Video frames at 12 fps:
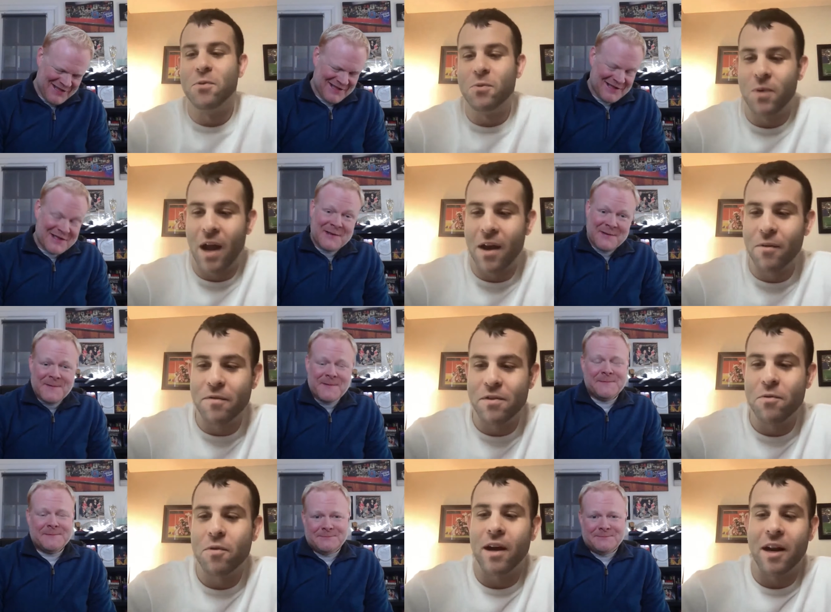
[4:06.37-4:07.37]
Speaker 1: have you how
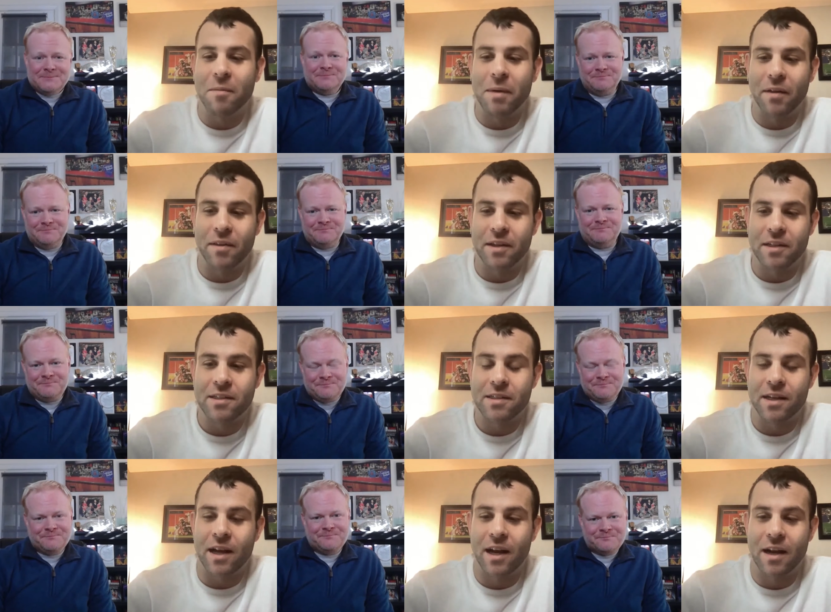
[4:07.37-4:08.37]
have you thought about
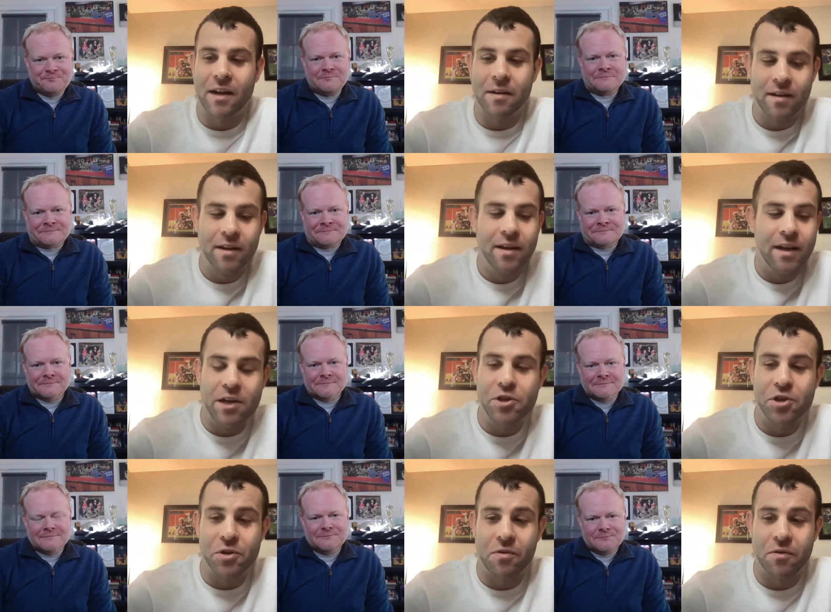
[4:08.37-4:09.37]
this uh,
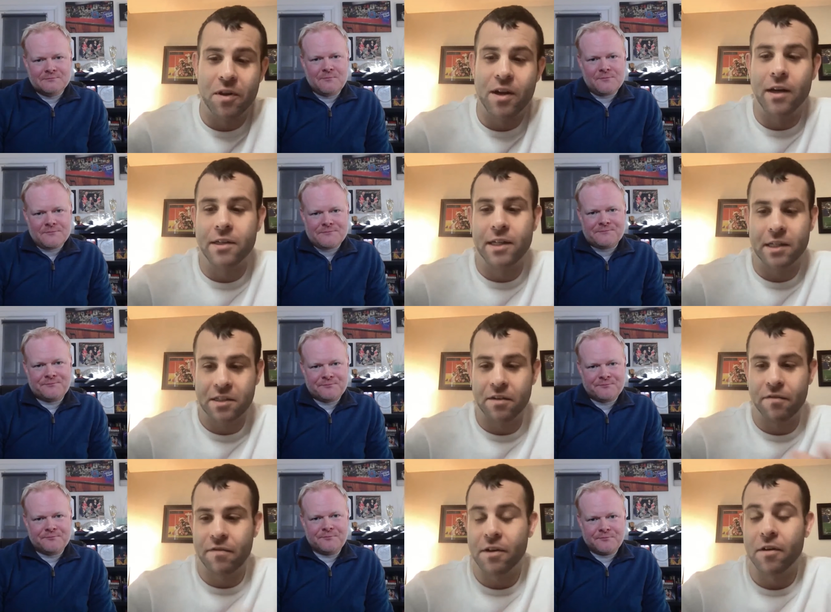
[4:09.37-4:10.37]
issue through the
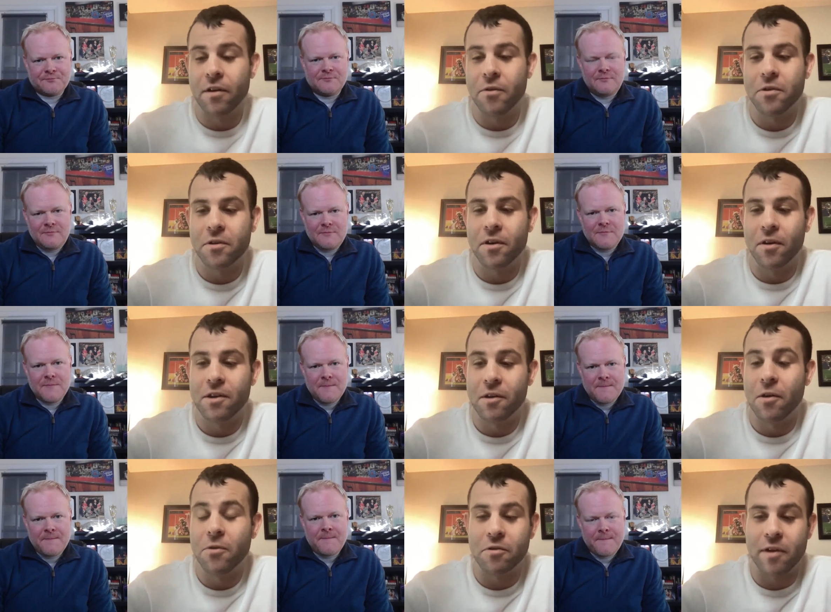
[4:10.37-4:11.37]
context of your own
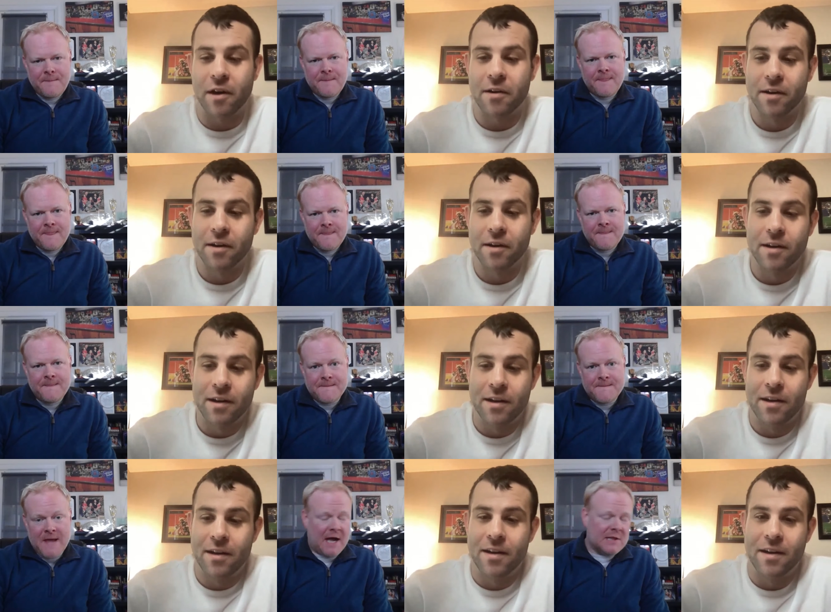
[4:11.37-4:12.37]
your own career
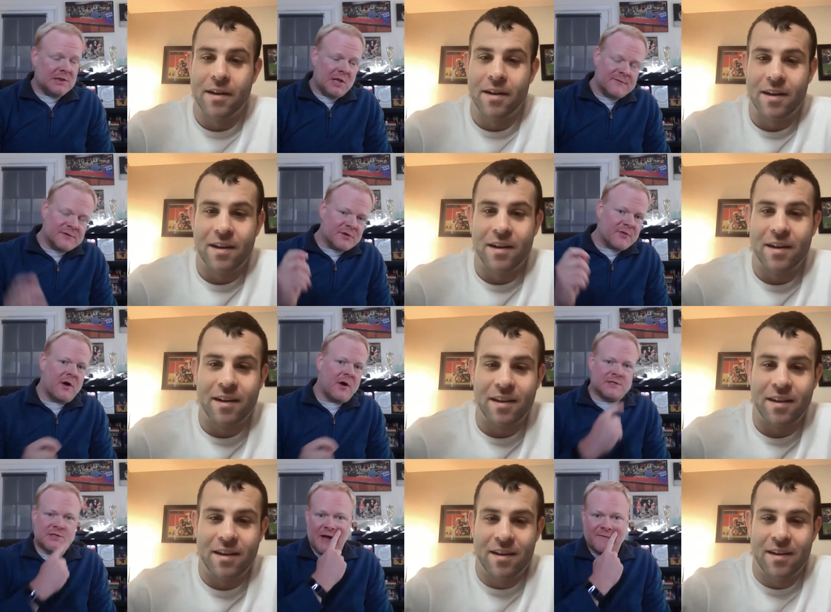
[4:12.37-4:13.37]
Speaker 2: yeah i loved your
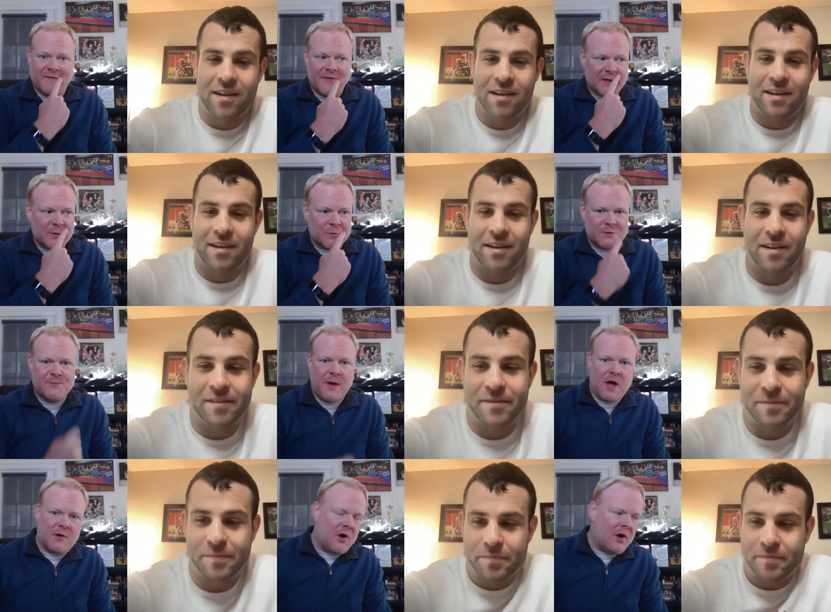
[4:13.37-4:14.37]
thoughts jeff i think you were
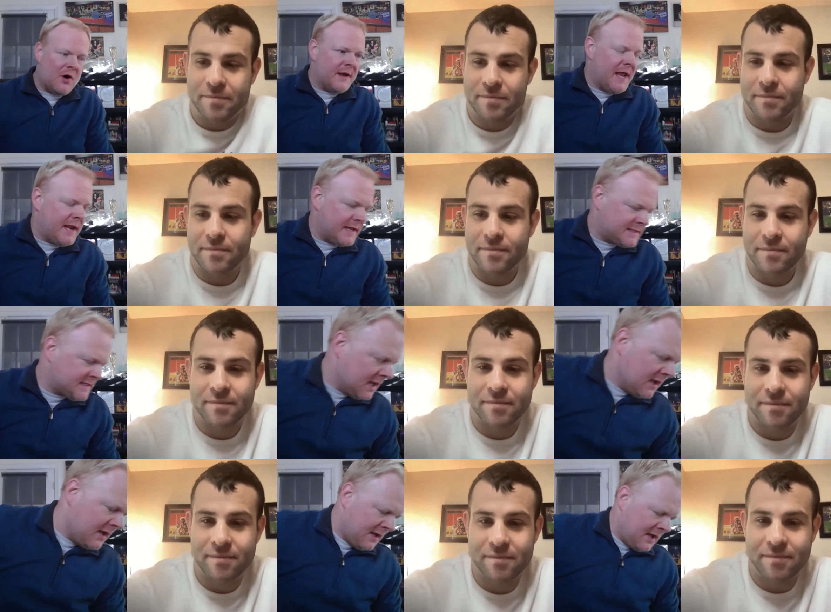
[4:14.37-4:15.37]
spot on and it's
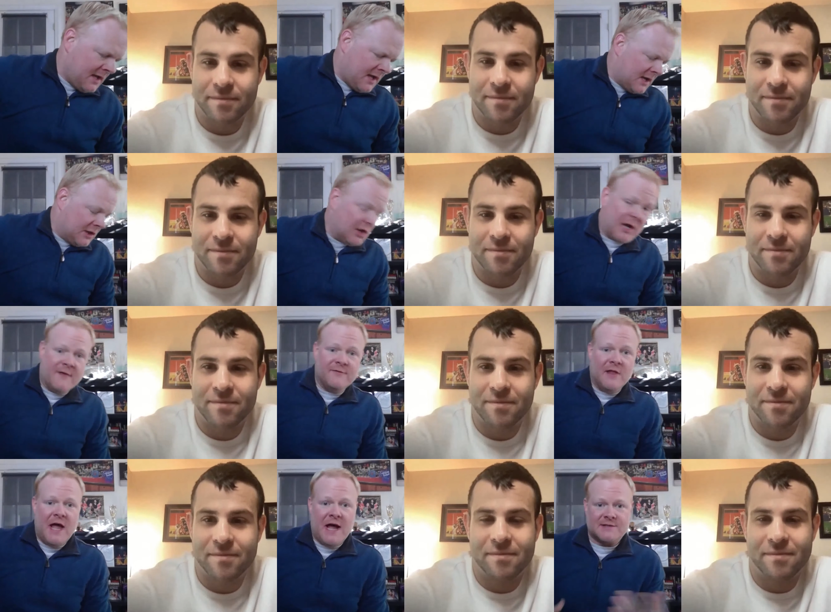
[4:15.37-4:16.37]
look
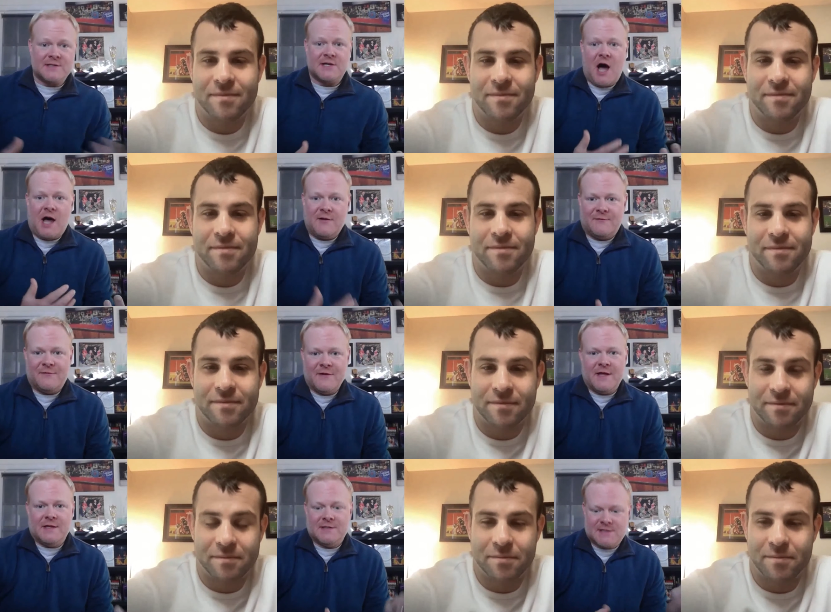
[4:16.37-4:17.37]
i've lacked
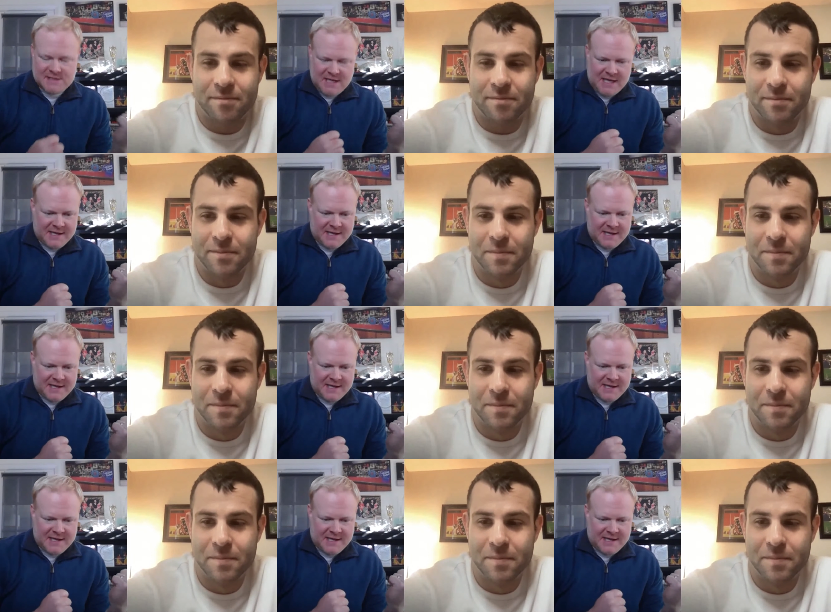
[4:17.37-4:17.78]
confidence